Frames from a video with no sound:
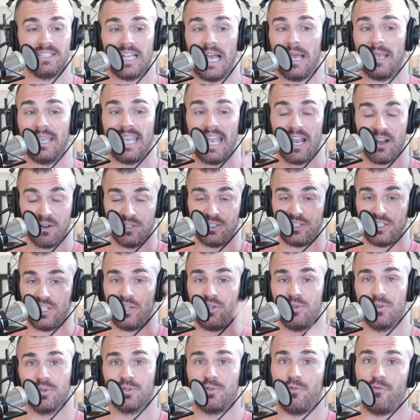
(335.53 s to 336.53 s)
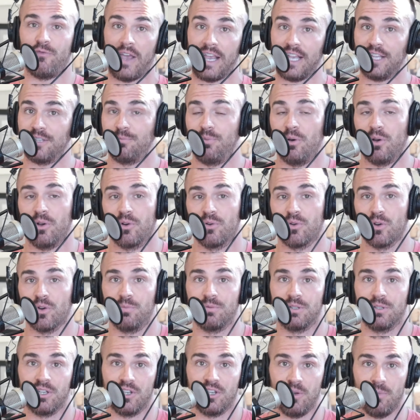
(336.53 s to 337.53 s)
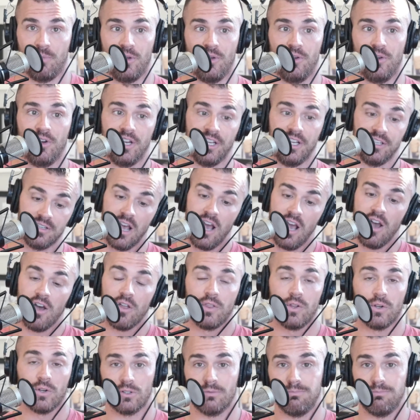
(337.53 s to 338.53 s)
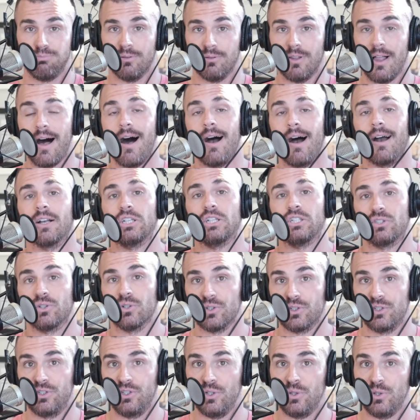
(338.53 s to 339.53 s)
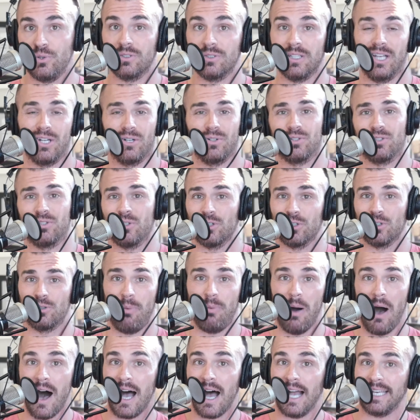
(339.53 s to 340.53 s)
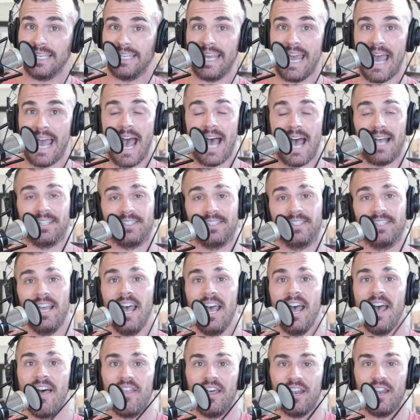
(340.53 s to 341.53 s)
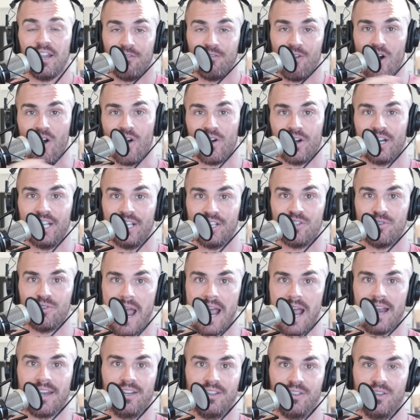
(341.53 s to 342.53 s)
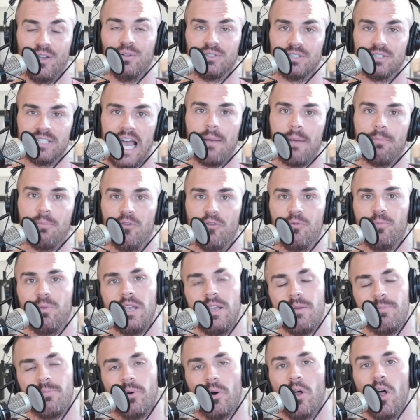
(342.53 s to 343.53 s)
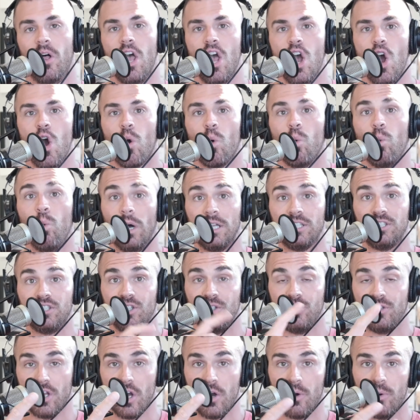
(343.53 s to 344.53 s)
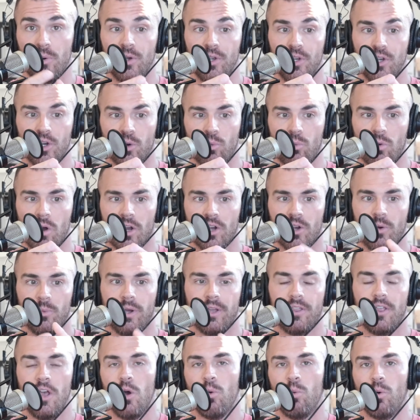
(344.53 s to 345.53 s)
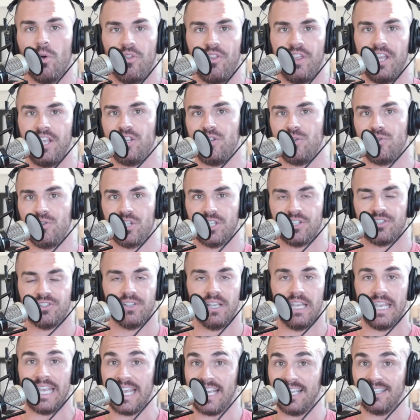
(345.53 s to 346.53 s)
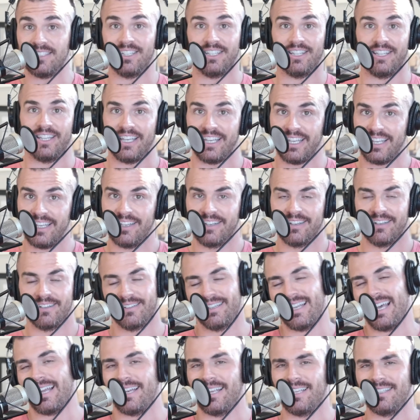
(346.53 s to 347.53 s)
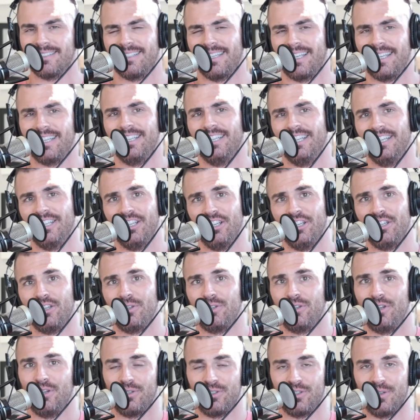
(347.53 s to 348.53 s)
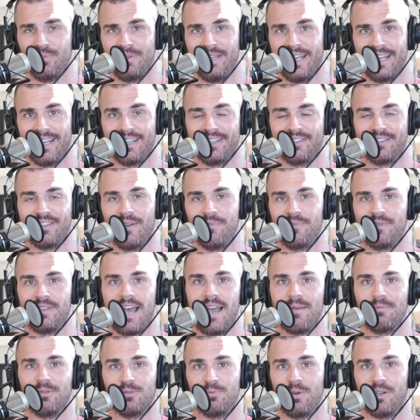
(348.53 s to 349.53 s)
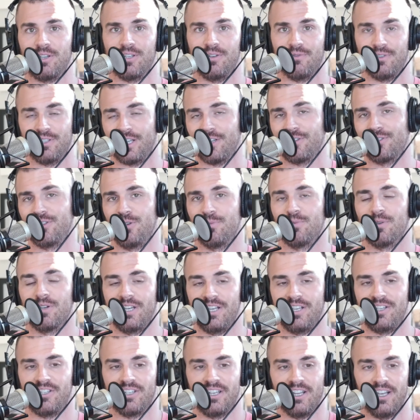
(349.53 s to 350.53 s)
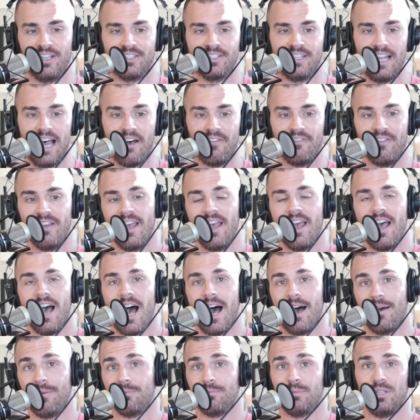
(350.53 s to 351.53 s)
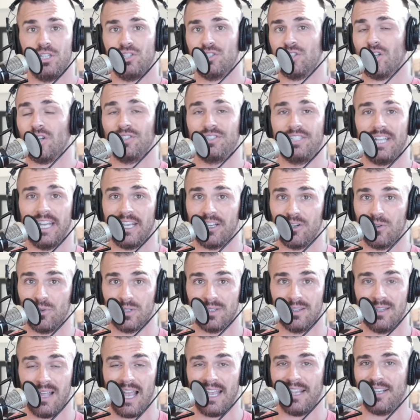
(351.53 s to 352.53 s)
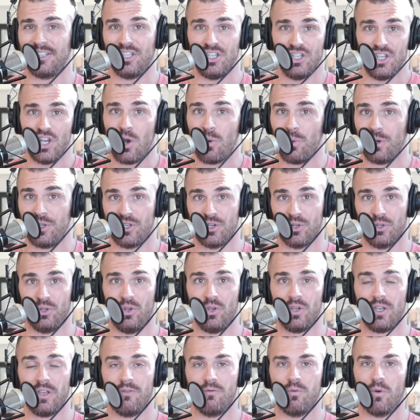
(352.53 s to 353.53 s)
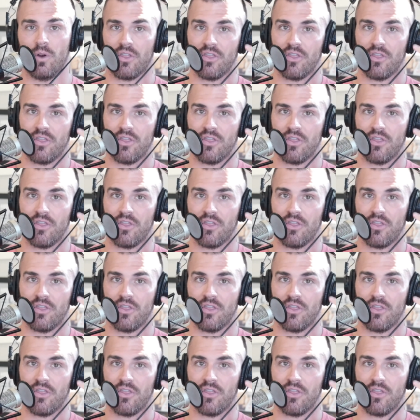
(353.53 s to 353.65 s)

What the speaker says: I guarantee you there's Facebook groups and communities, there's blogs, there's newsletters, there's podcasts that have already attracted those type of people. Once you know who you're working with, well, then you just you do some digging sometimes, especially if it's like super niche stuff. Then you start digging online because you know what you're looking for.